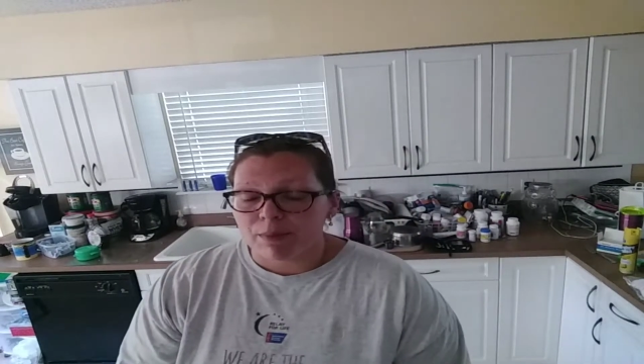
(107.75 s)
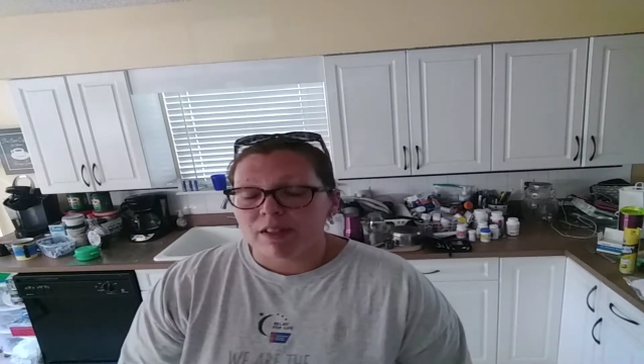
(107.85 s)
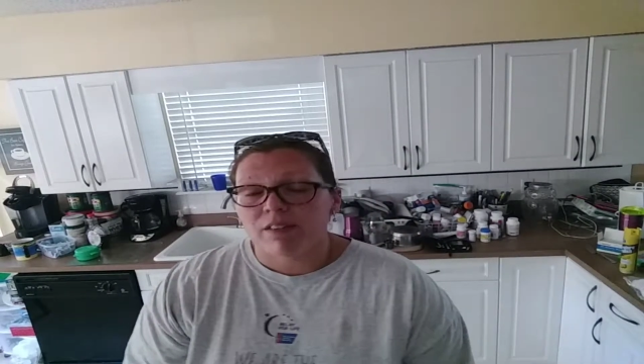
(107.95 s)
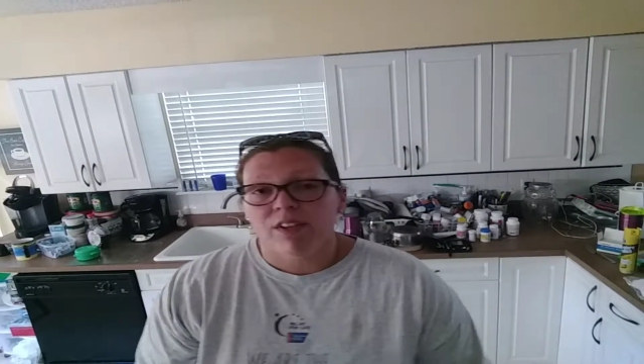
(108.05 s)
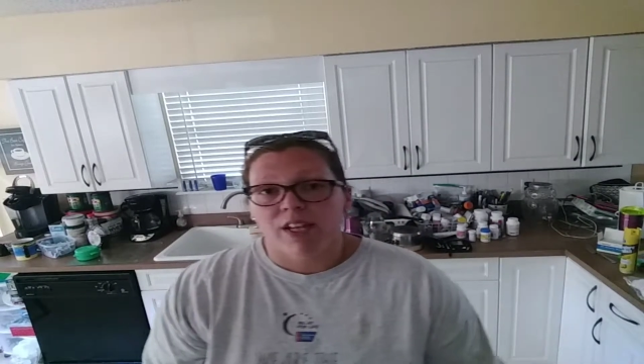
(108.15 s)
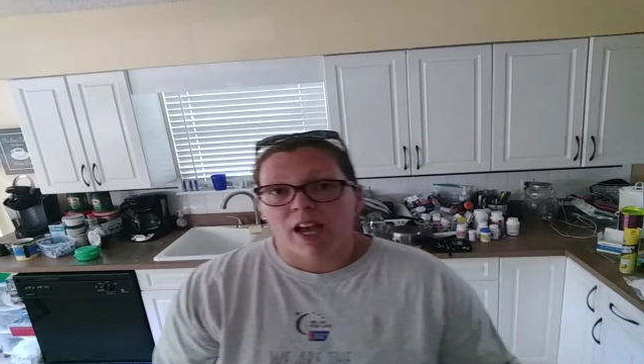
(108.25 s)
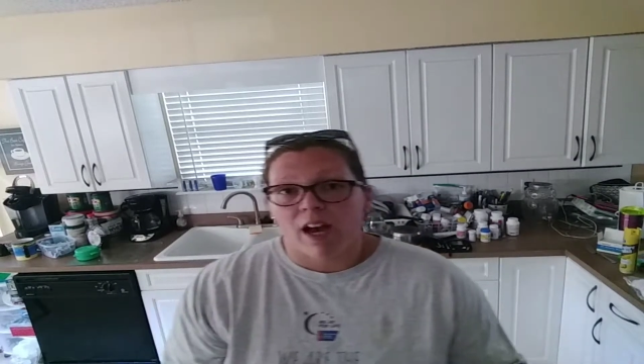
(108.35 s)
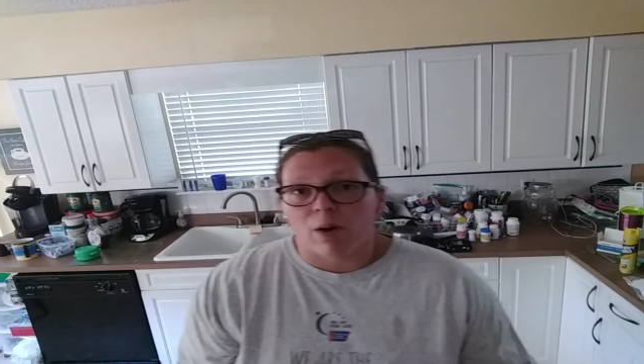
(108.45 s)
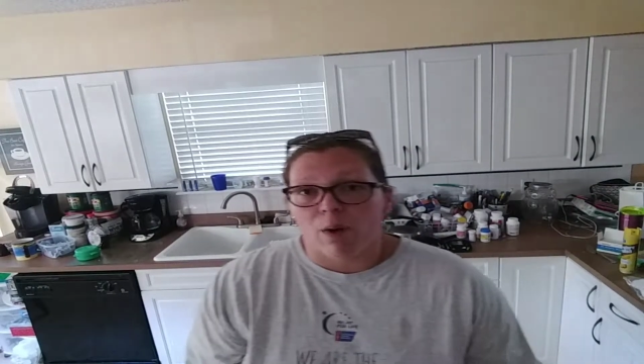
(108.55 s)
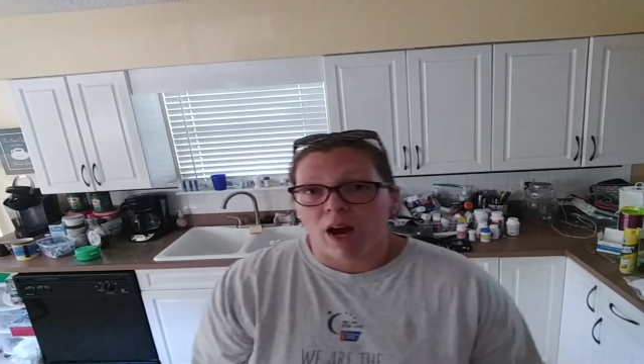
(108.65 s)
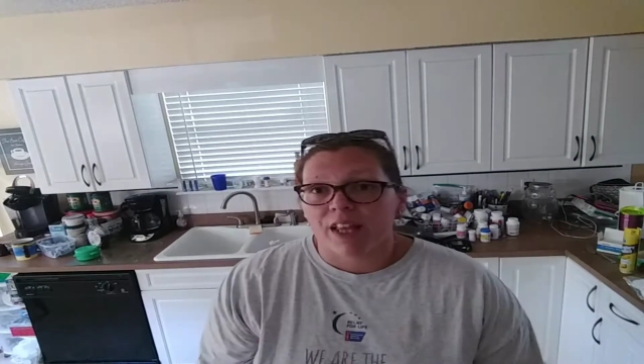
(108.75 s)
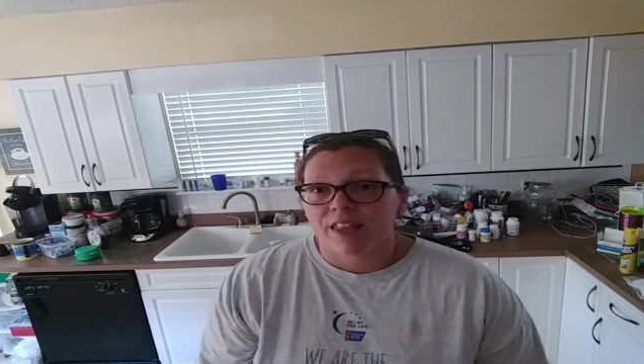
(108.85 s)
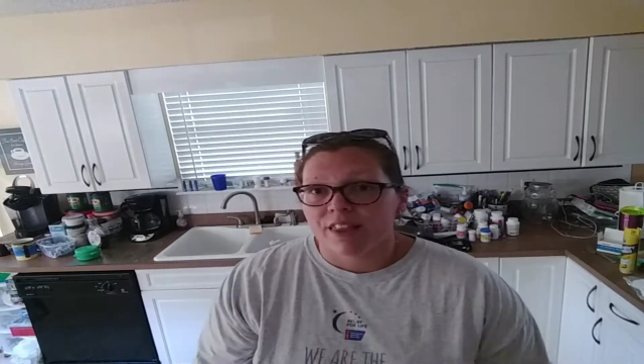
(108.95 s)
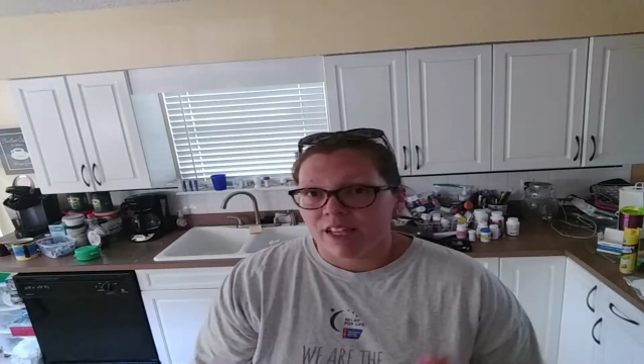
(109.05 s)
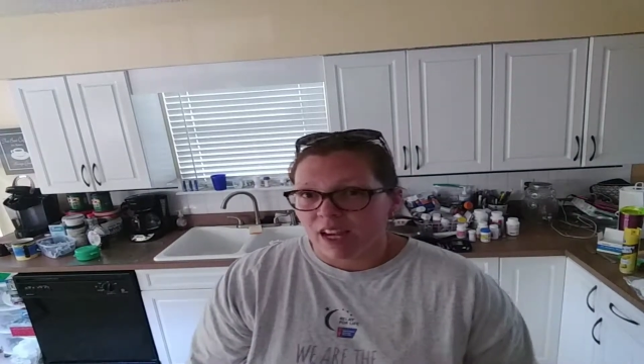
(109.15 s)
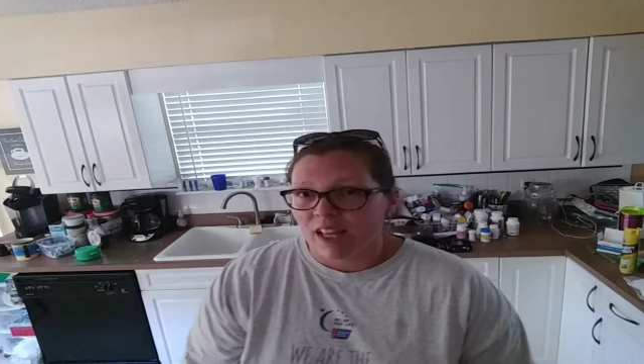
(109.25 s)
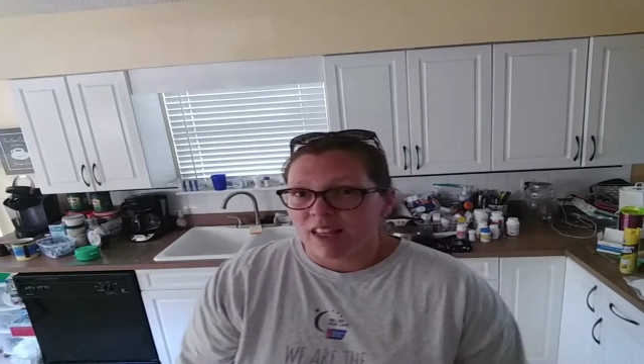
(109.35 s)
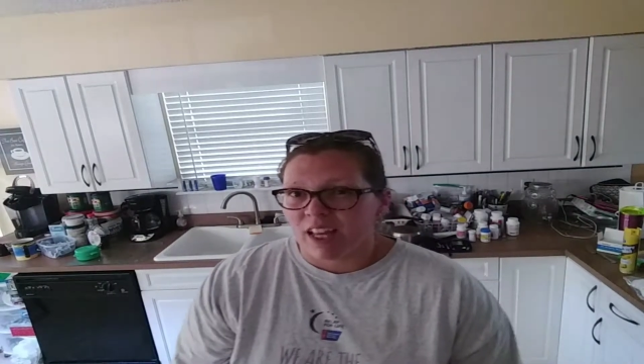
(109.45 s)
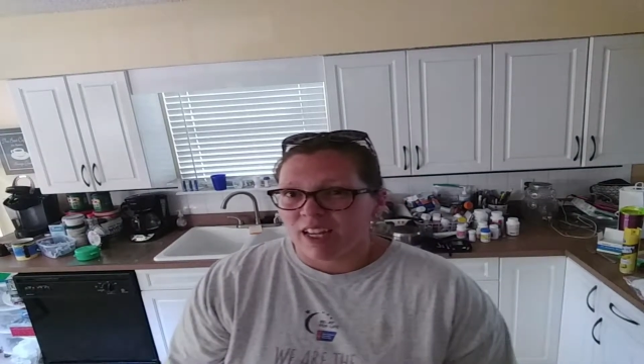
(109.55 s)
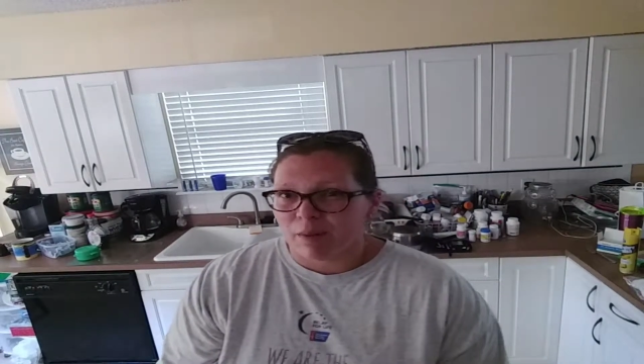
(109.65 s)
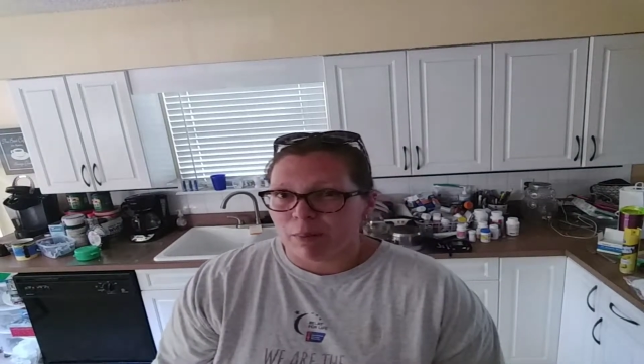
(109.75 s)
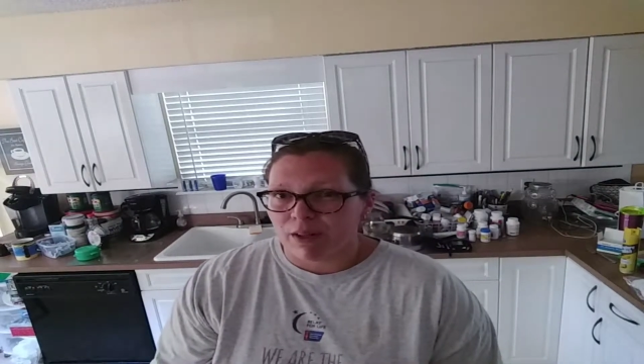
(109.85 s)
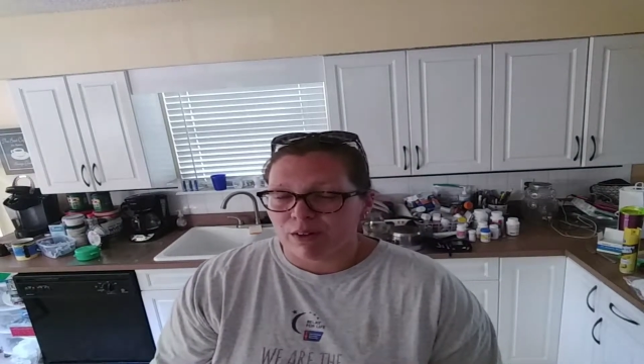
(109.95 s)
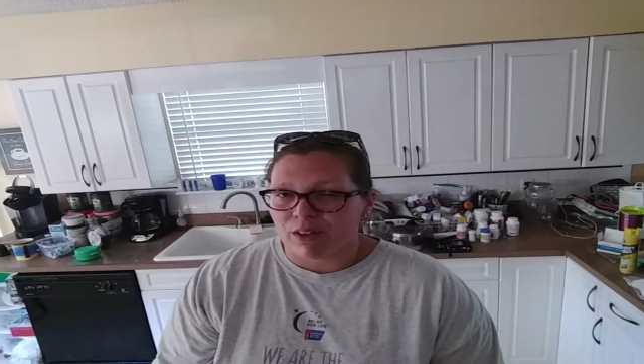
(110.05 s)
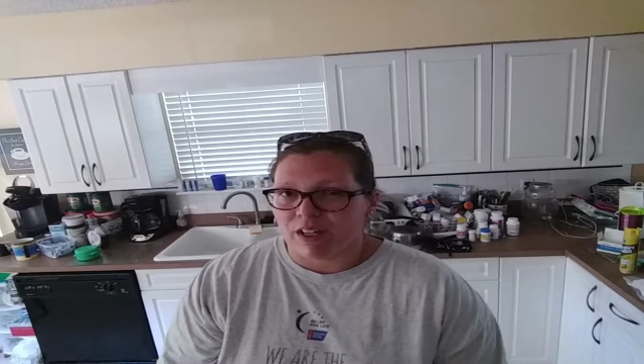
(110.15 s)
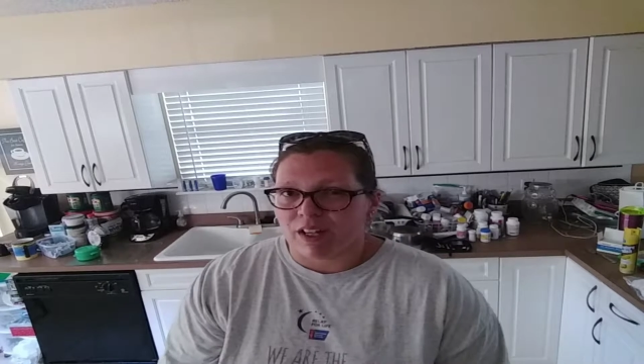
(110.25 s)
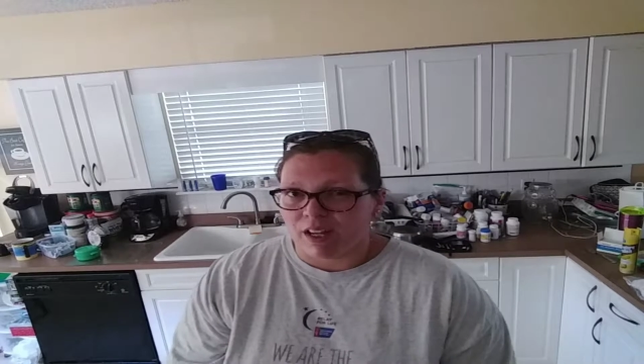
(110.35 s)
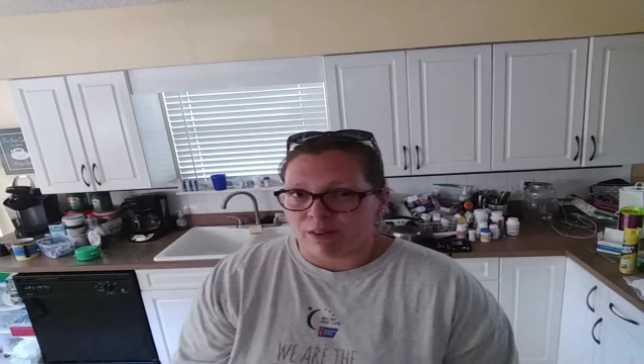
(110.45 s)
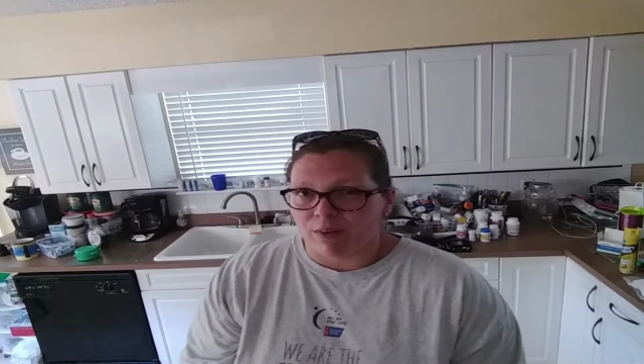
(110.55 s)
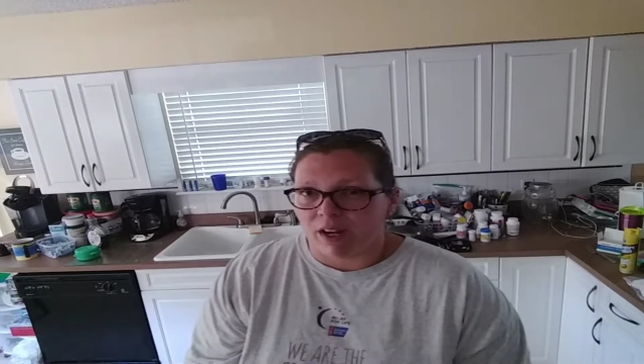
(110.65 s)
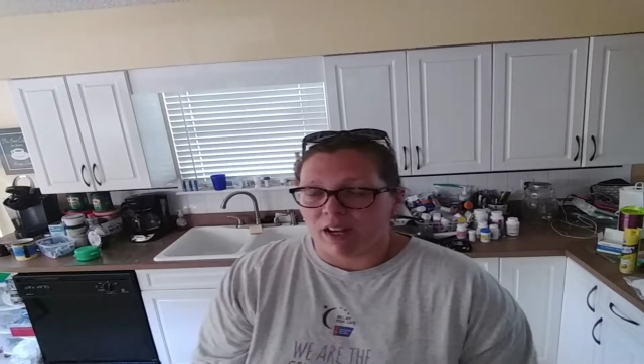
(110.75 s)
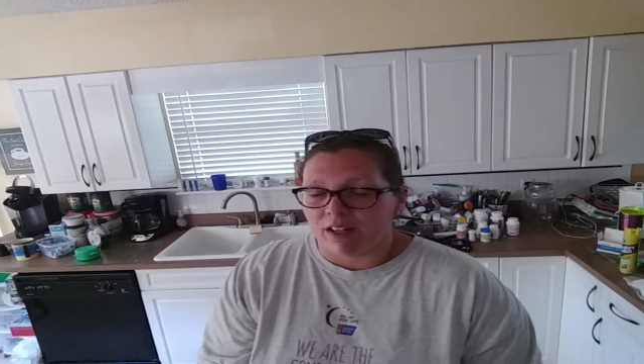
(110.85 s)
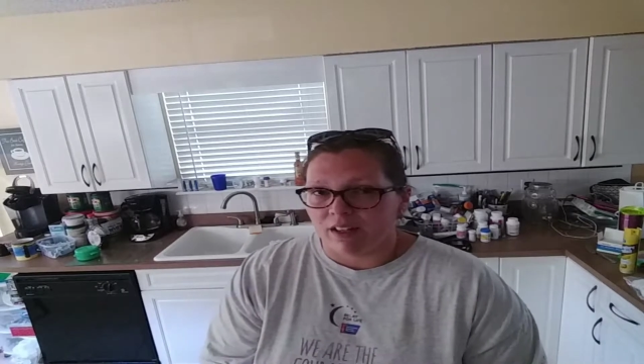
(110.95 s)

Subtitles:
Even now, I think I like it better than Gatorade.